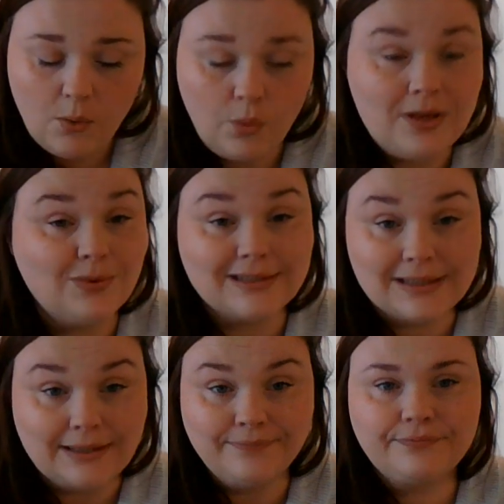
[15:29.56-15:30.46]
we will
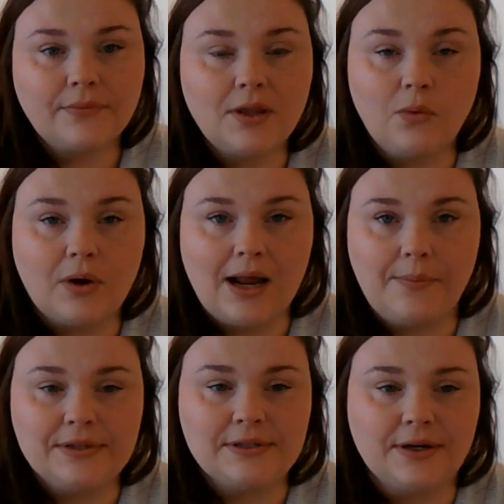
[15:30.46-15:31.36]
see, you know, what
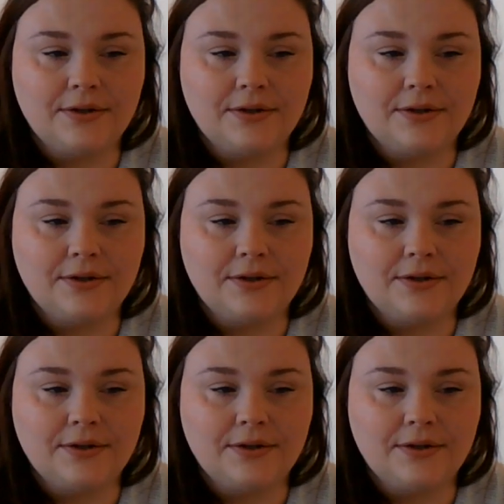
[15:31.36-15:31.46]
happens there.